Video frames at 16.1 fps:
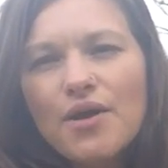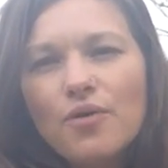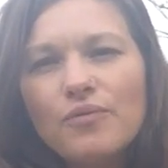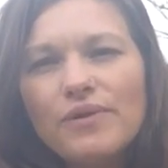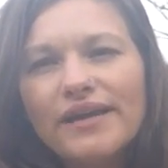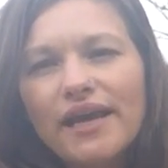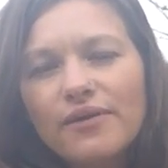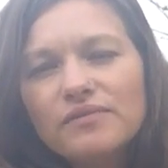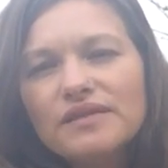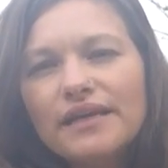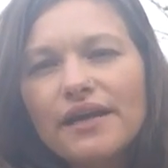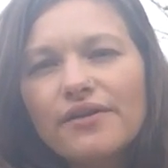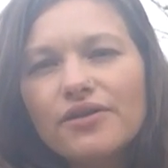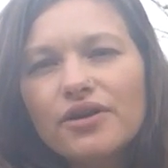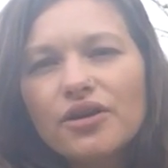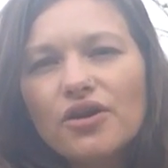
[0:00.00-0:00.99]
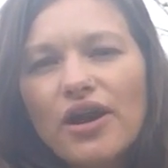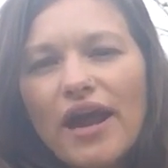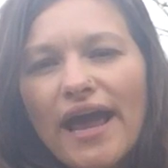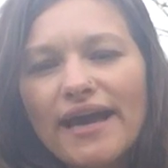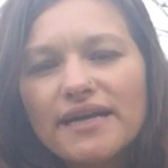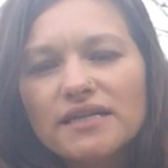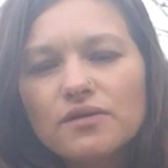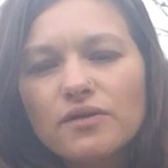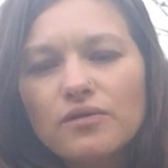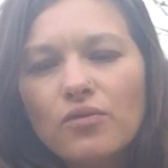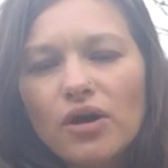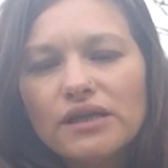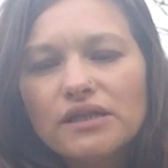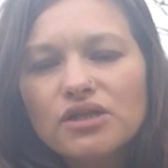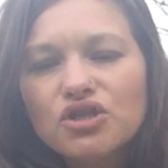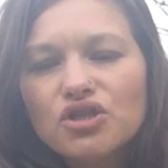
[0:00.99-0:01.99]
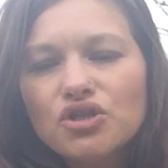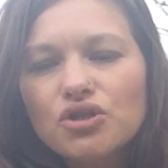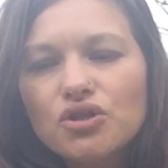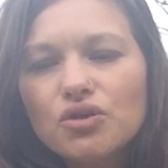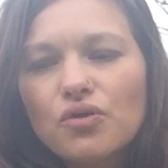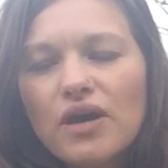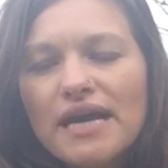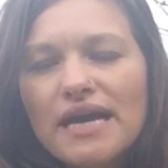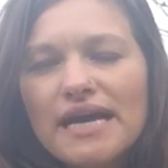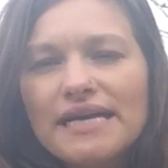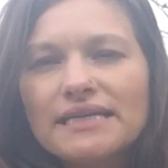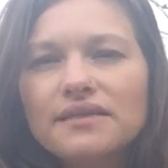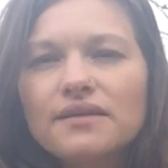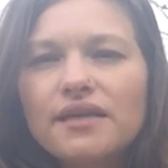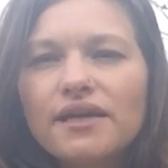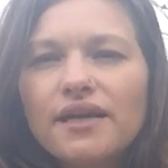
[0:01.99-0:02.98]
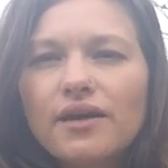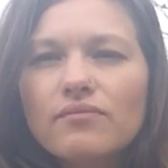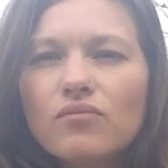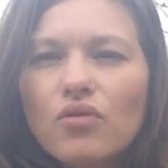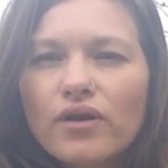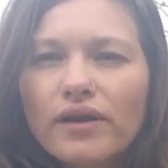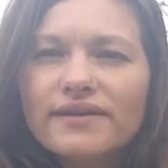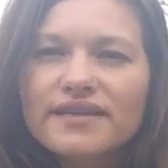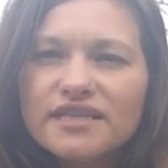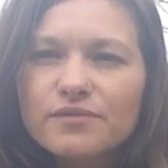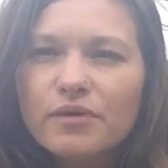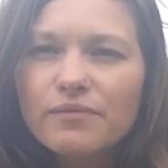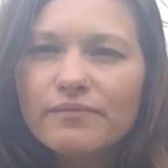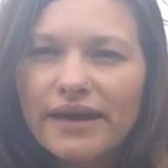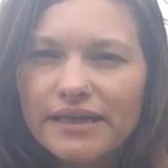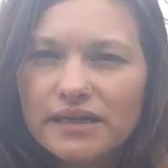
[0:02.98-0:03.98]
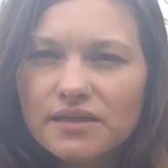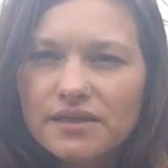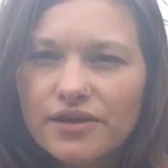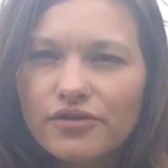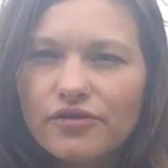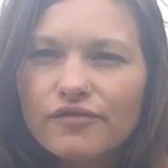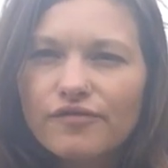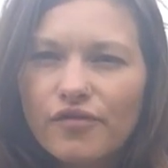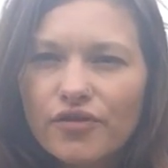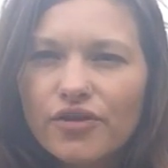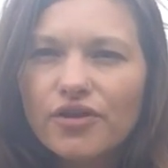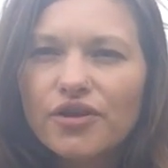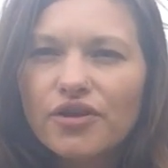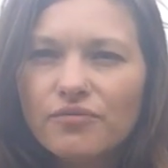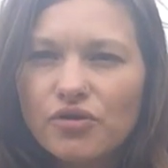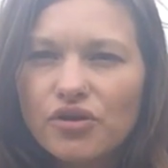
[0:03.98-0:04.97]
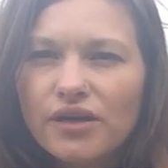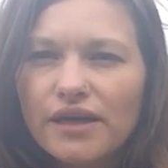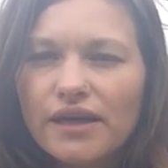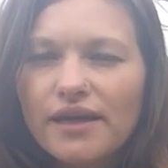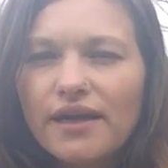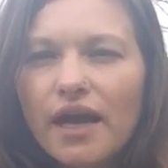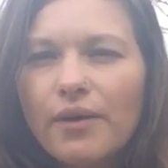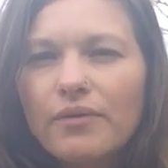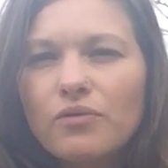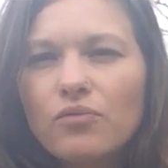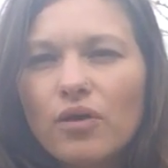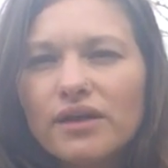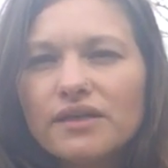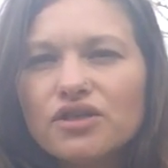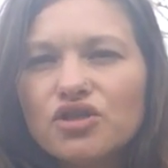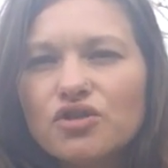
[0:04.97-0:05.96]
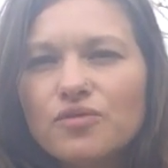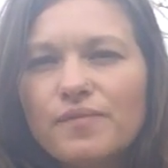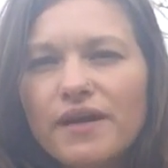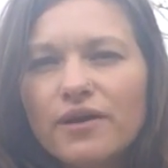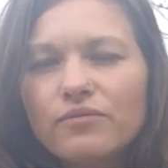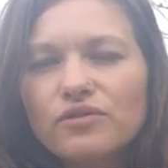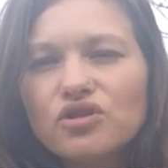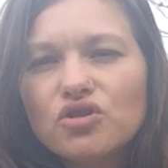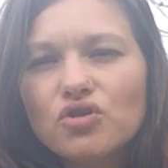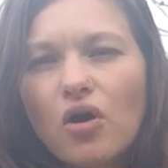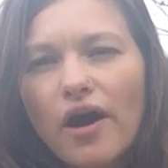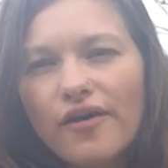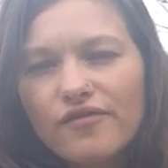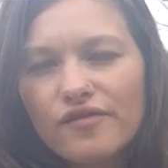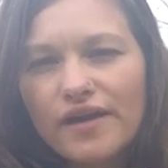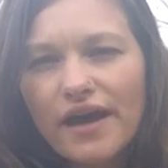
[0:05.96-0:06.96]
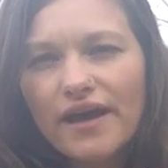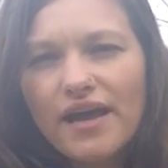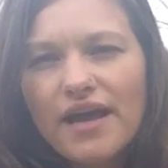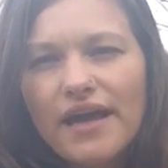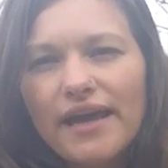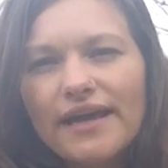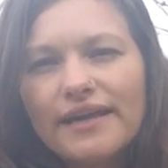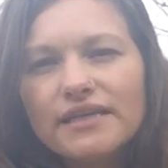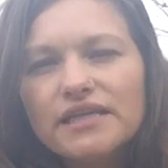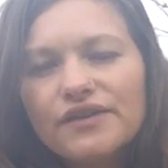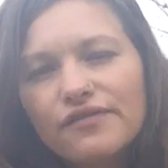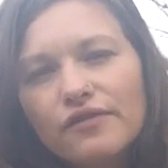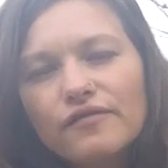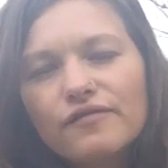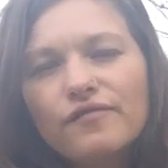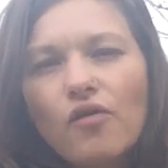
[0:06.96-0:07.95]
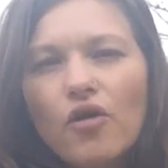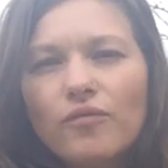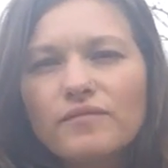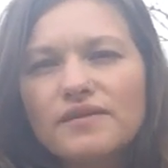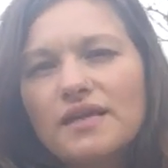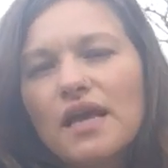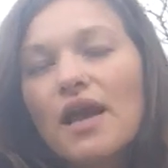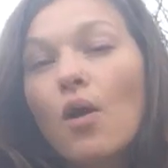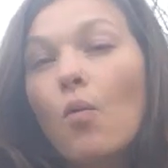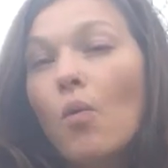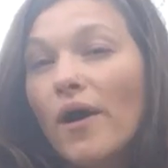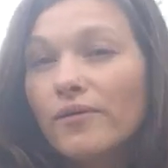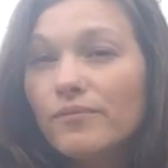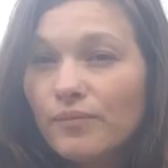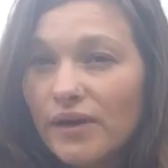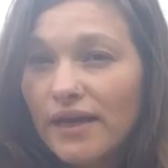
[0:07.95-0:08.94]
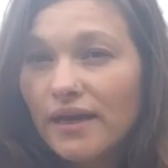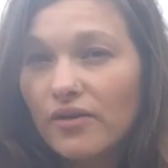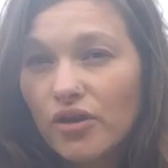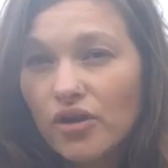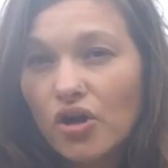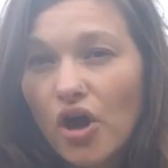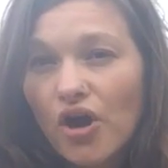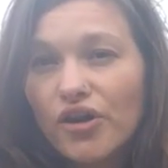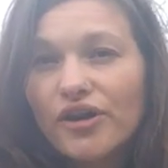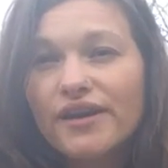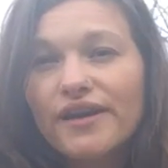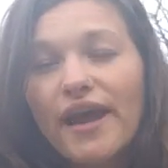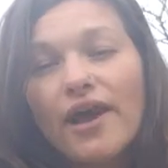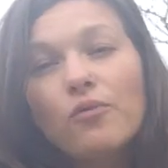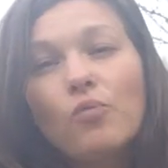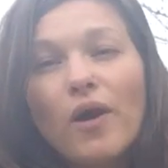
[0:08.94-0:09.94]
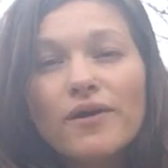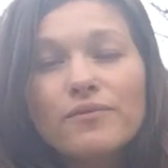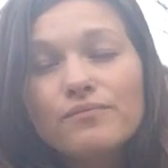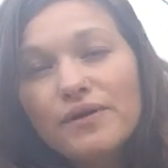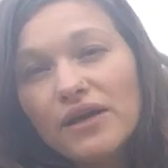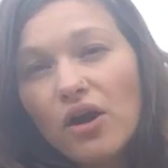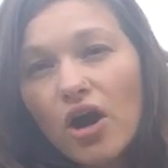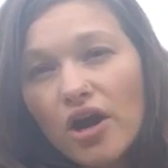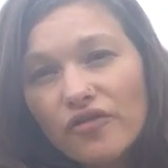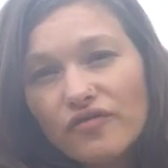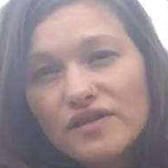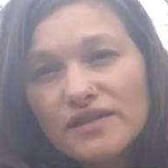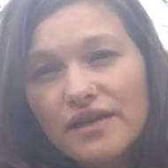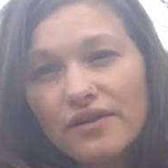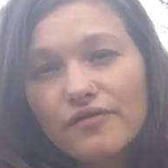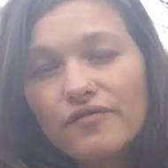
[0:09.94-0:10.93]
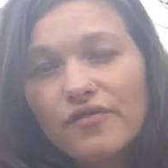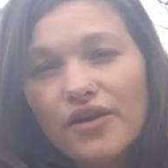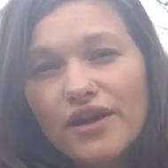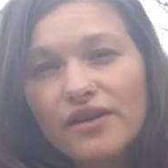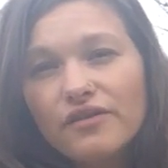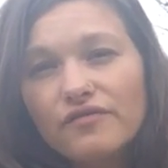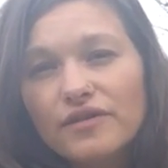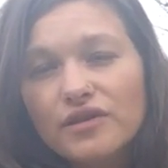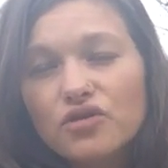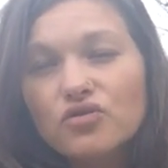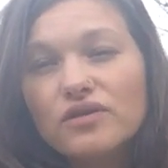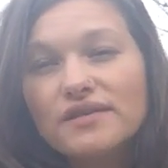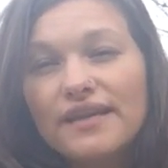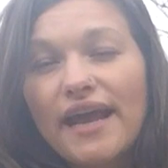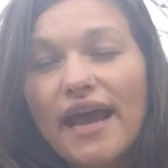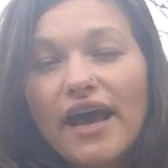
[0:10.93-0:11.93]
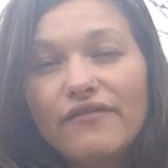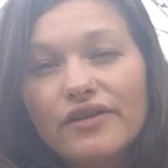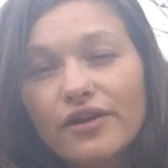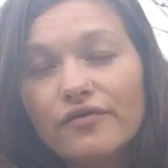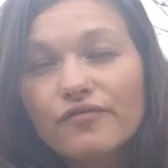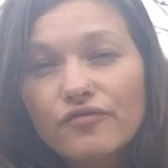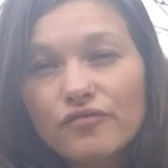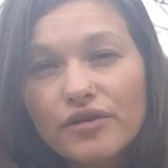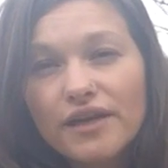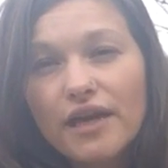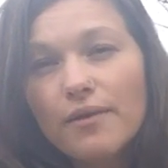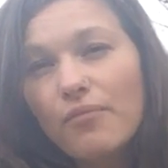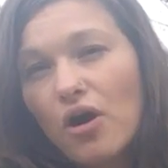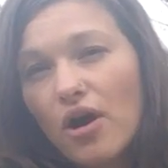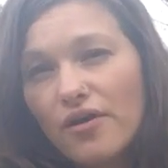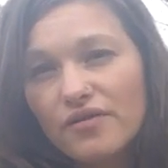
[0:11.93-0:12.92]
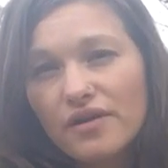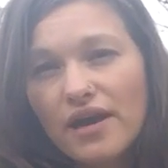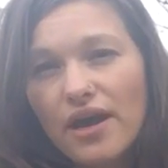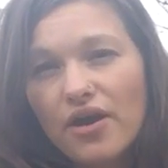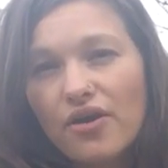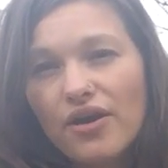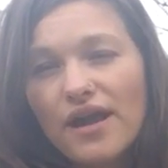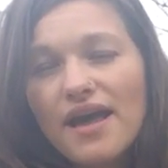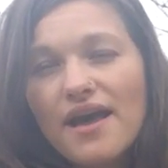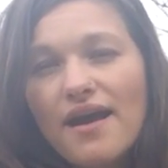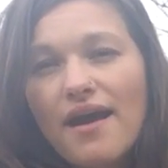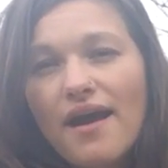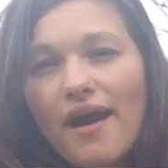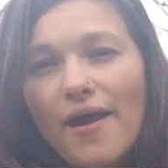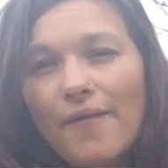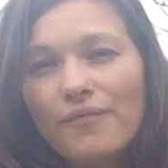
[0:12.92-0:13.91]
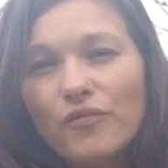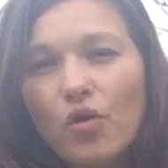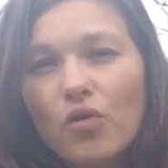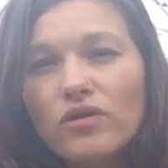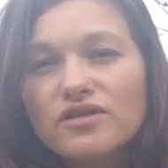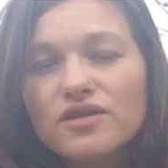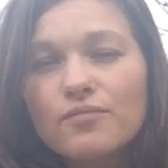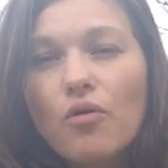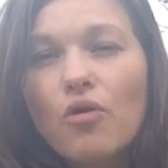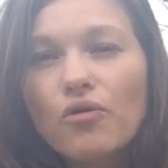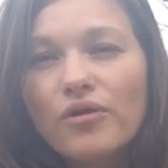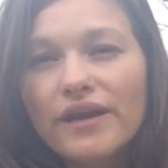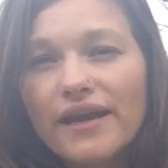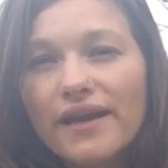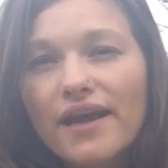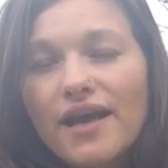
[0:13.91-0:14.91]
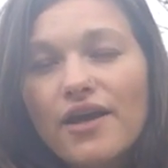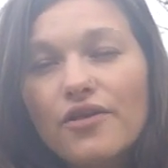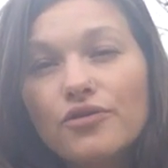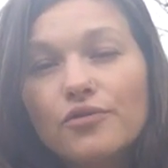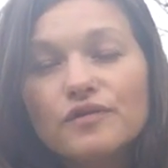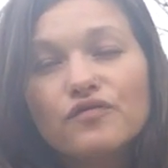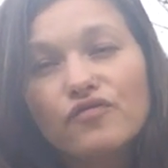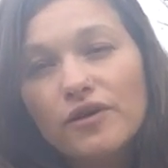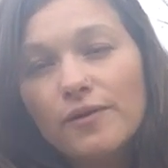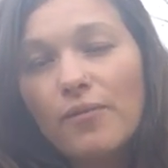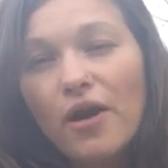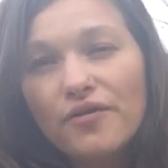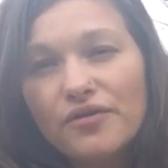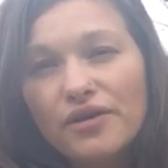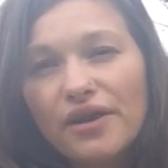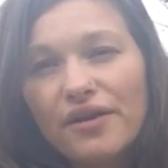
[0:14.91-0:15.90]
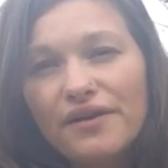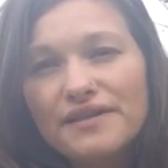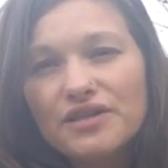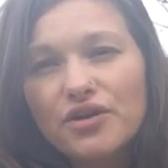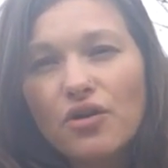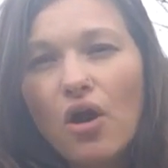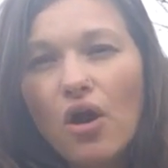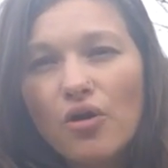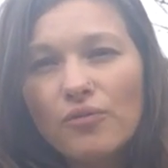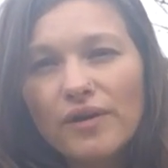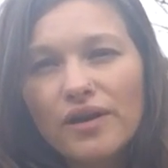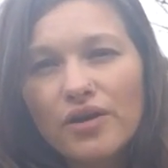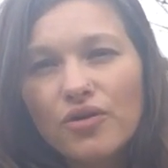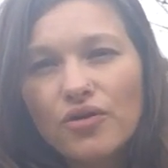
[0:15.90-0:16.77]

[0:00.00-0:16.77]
We came together as we wanted to see more accessible medicine for the community, and we wanted to be able to offer that in different forms, one being the garden and one being harvesting for individuals and having a free apothecary or supporting those free apothecaries that are already